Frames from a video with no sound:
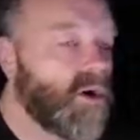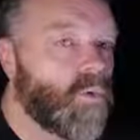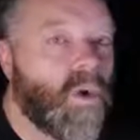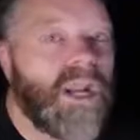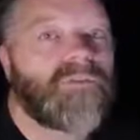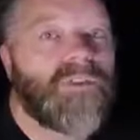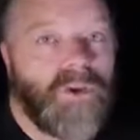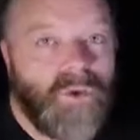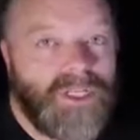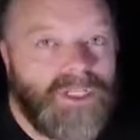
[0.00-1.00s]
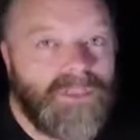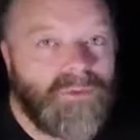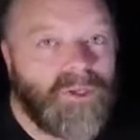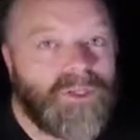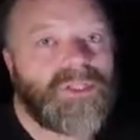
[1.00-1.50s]
one of the questions
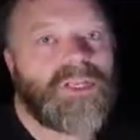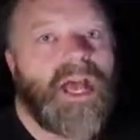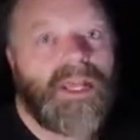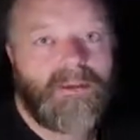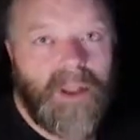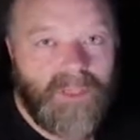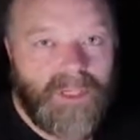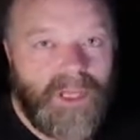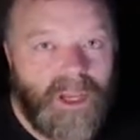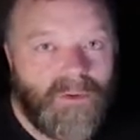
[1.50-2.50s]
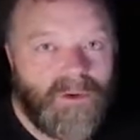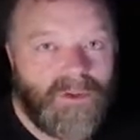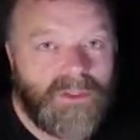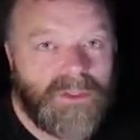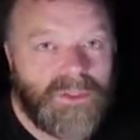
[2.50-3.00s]
was, are you happy to go
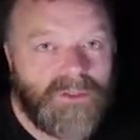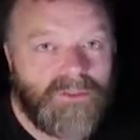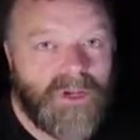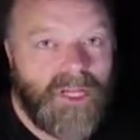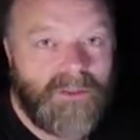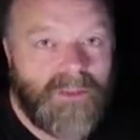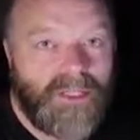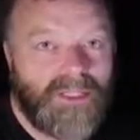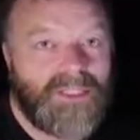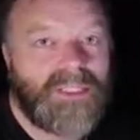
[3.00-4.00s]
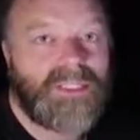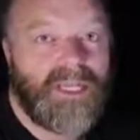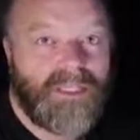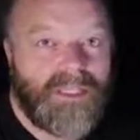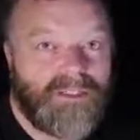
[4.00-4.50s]
on to my email list to
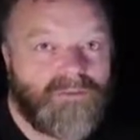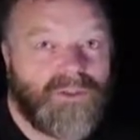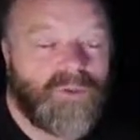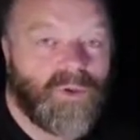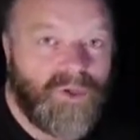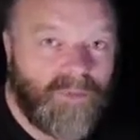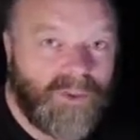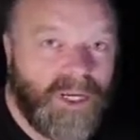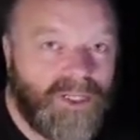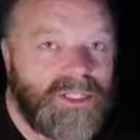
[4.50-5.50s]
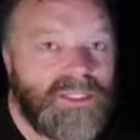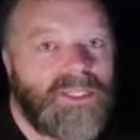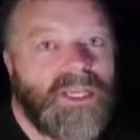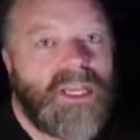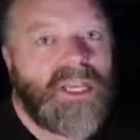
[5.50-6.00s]
stay in touch with Small Crown
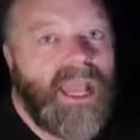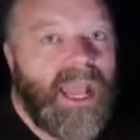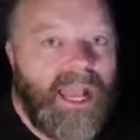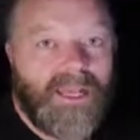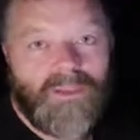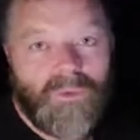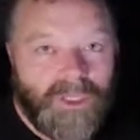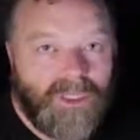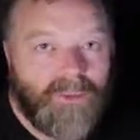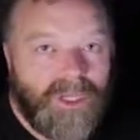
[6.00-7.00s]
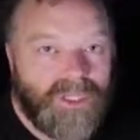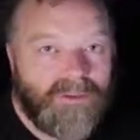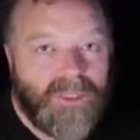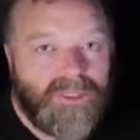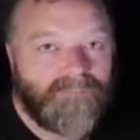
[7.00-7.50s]
Productions and the work that we're
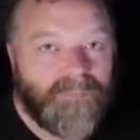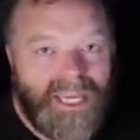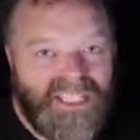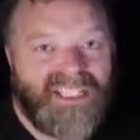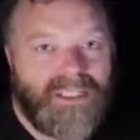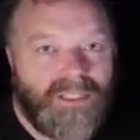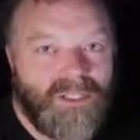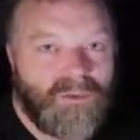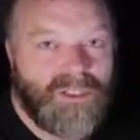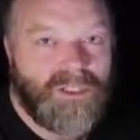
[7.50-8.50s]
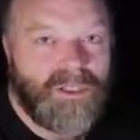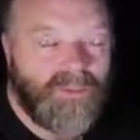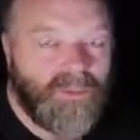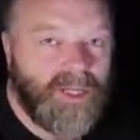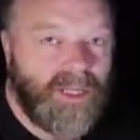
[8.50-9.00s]
doing? Basically, do you want to sign
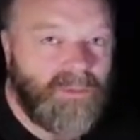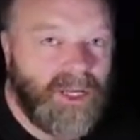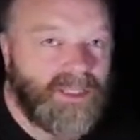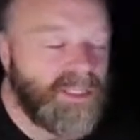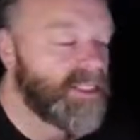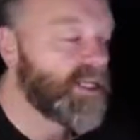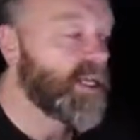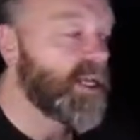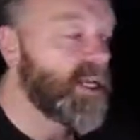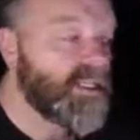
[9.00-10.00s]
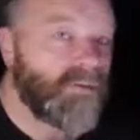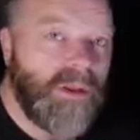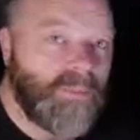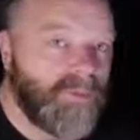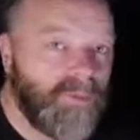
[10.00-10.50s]
up to my email list? Some
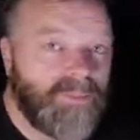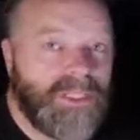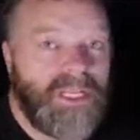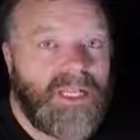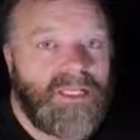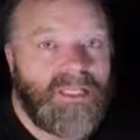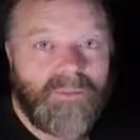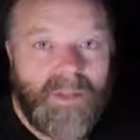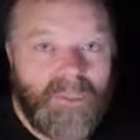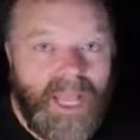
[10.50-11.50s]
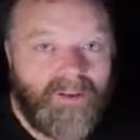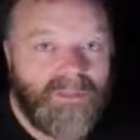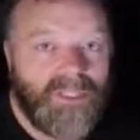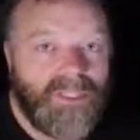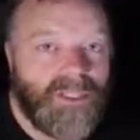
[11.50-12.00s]
people have opted in, some people
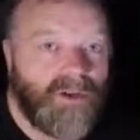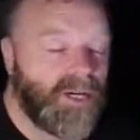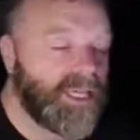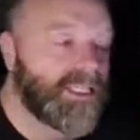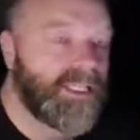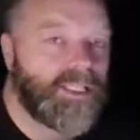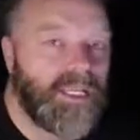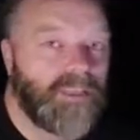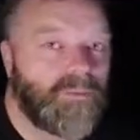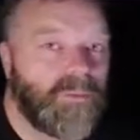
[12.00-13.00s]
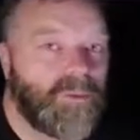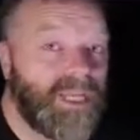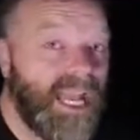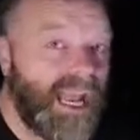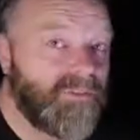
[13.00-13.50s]
haven't, so I can then take the people
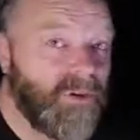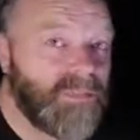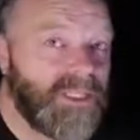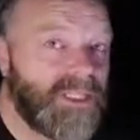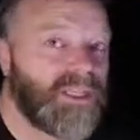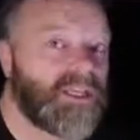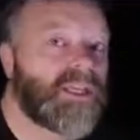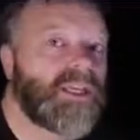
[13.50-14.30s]
that have opted in